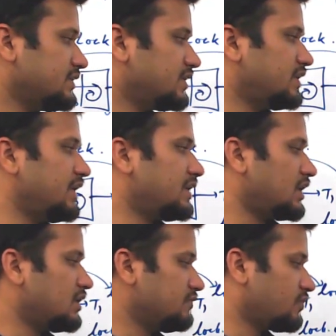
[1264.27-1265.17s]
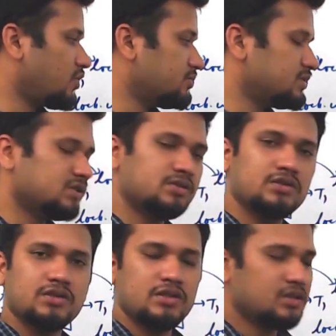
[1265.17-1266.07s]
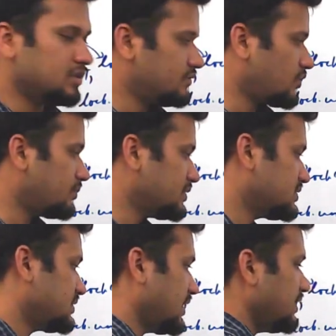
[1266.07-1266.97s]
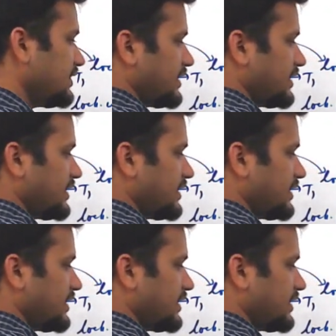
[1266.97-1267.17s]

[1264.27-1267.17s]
the data from this any